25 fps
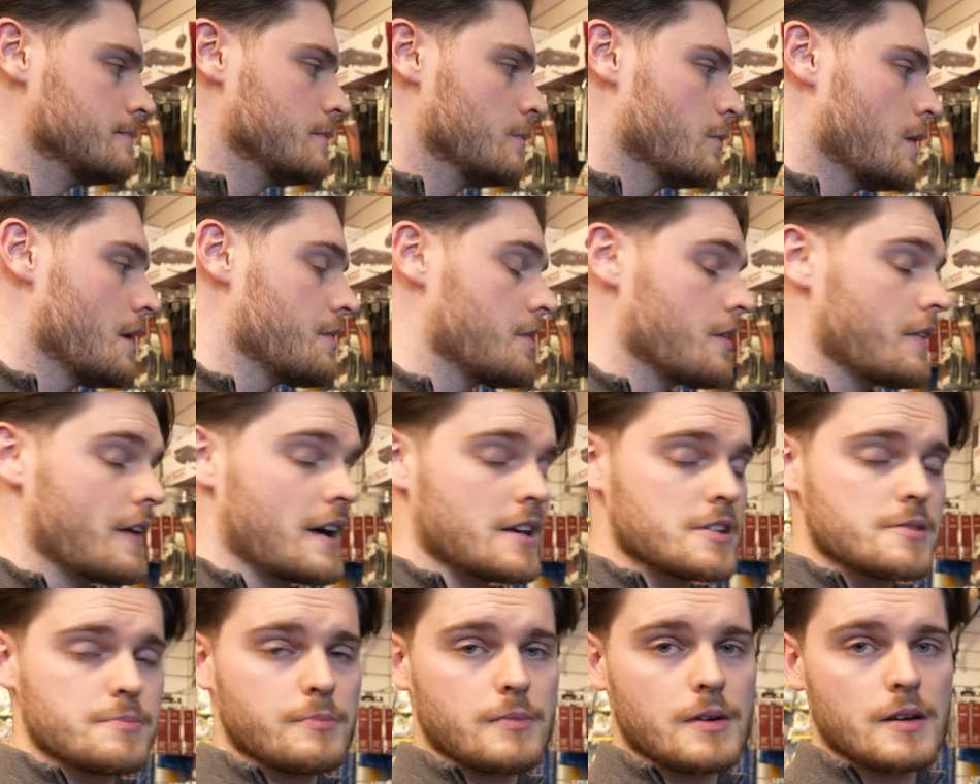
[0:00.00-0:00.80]
Whether
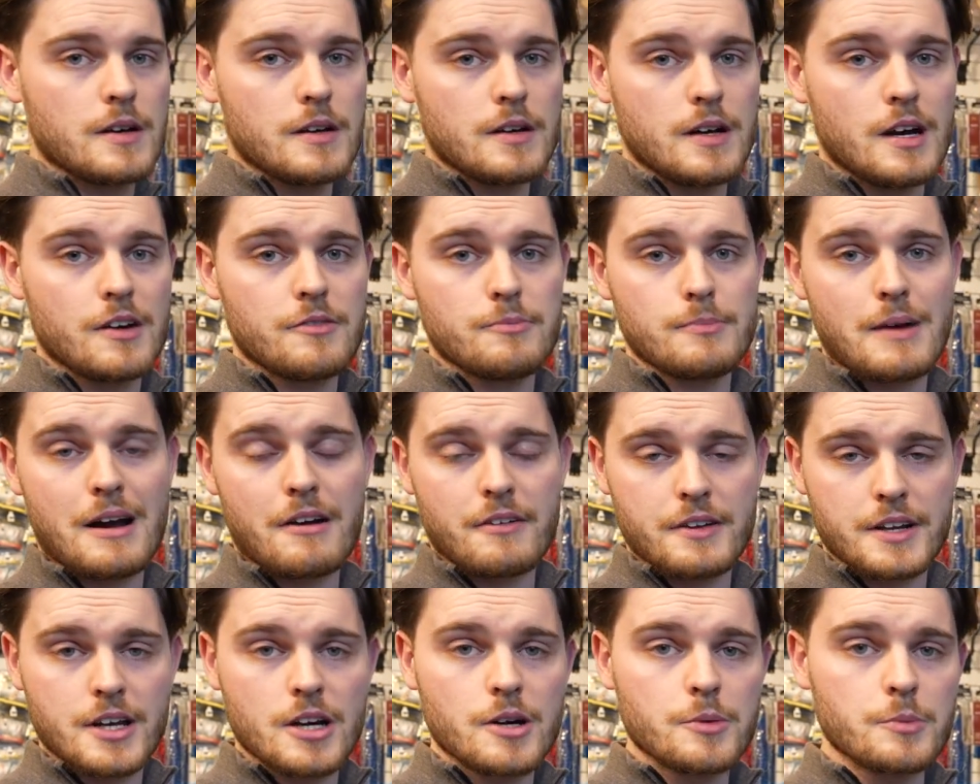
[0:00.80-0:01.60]
that's I've
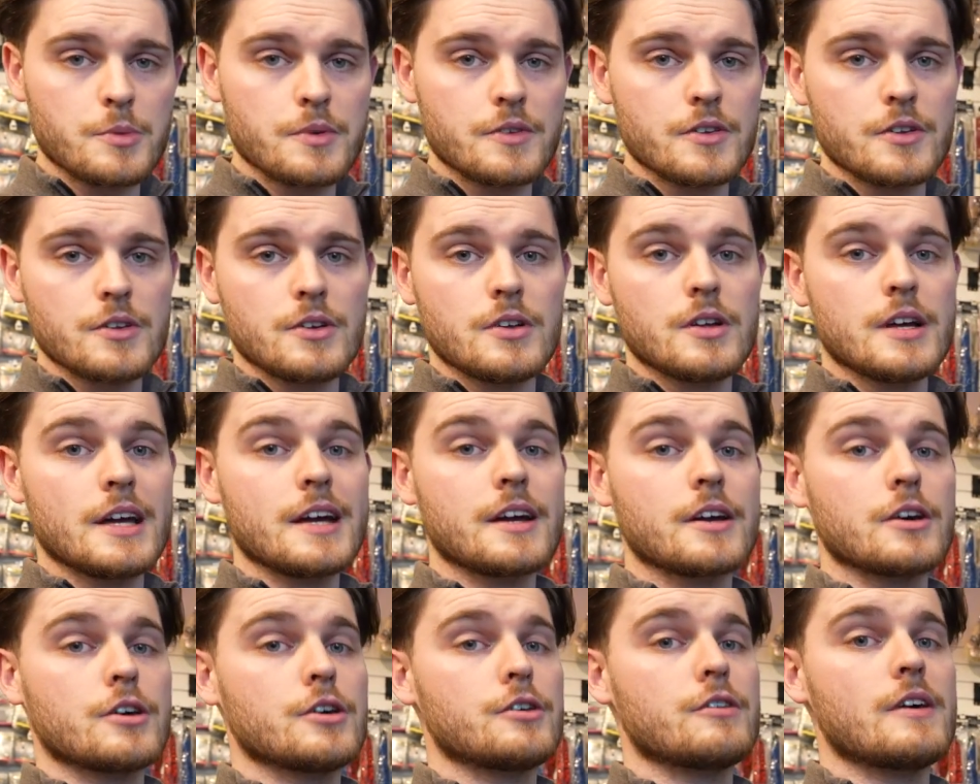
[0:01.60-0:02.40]
married it up with the
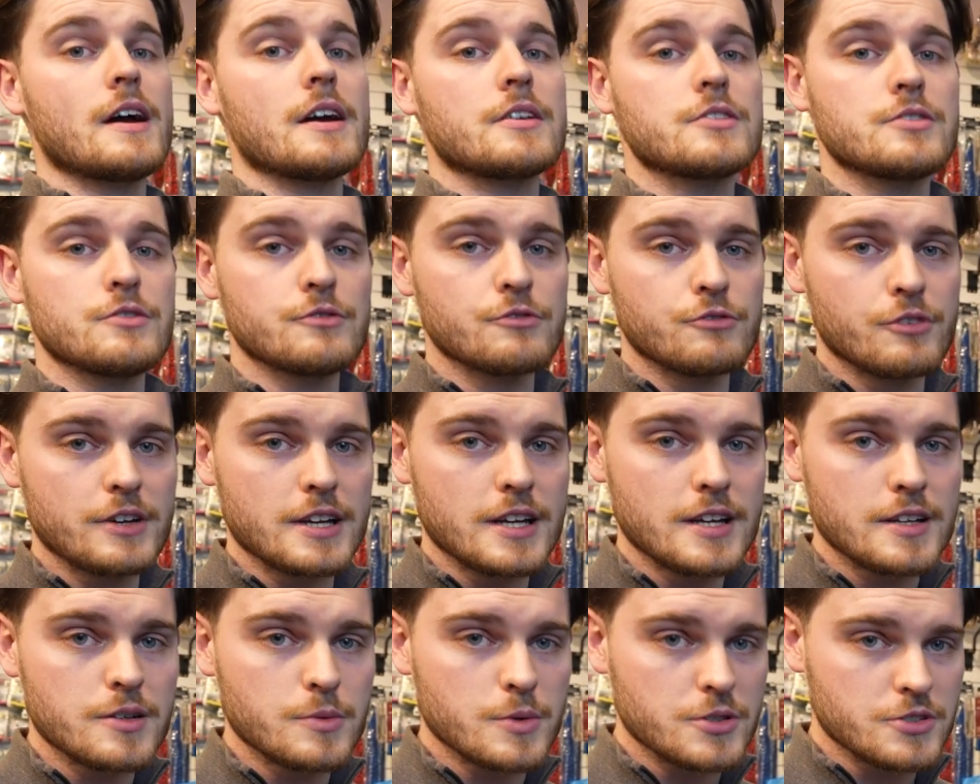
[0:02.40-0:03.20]
incorrect
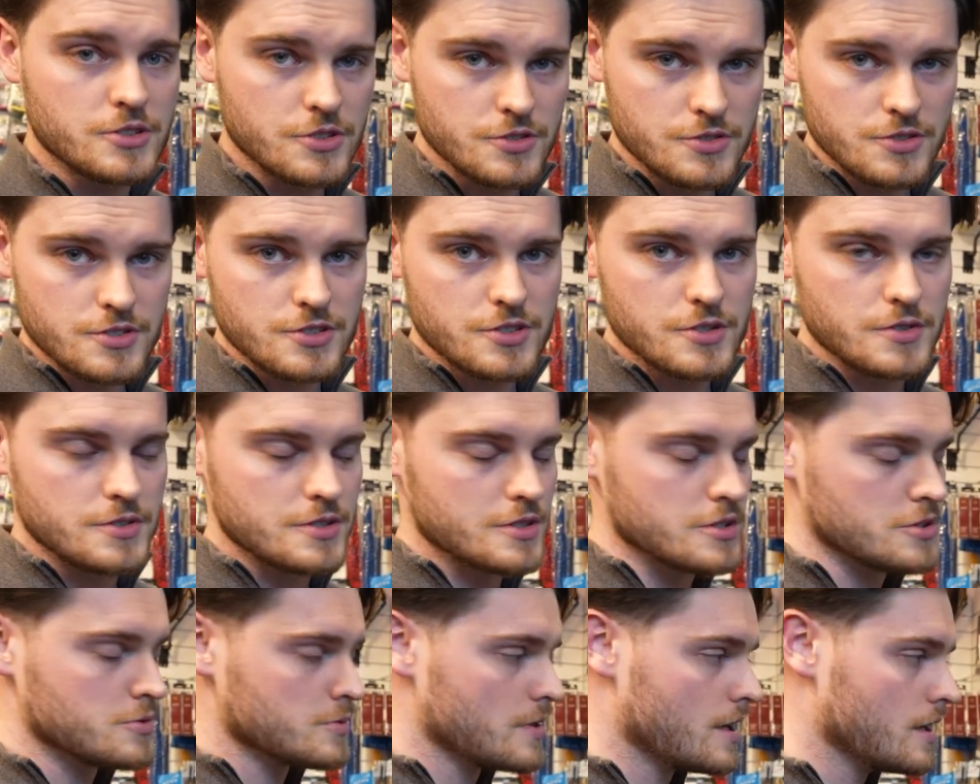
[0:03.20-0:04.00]
reed, which doesn't suit
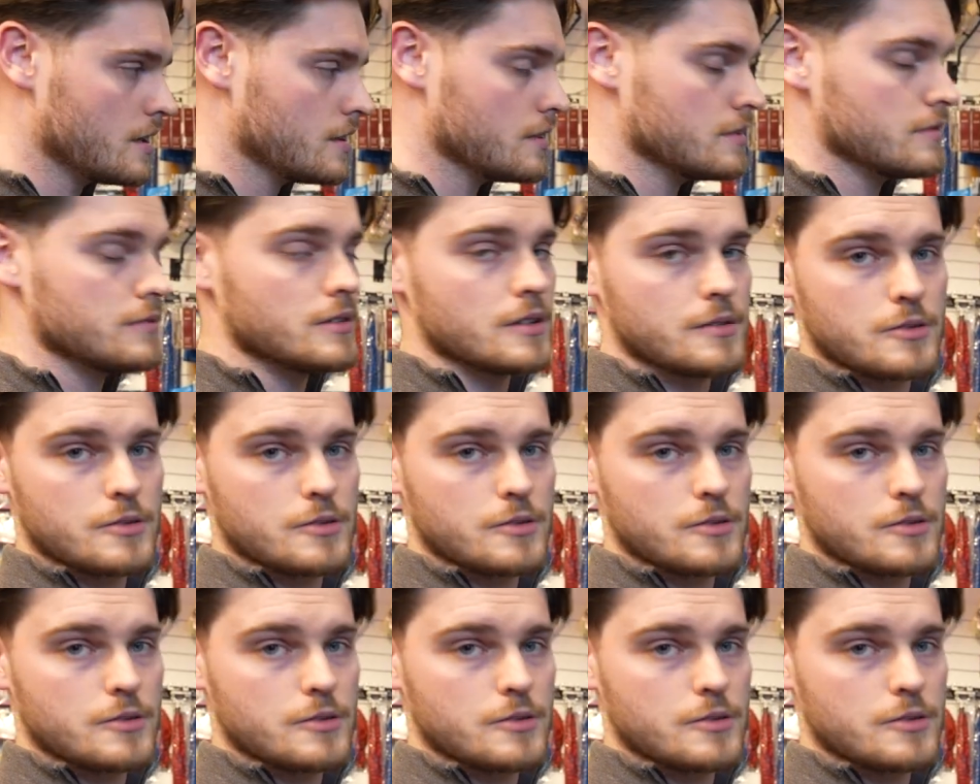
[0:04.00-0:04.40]
it as well,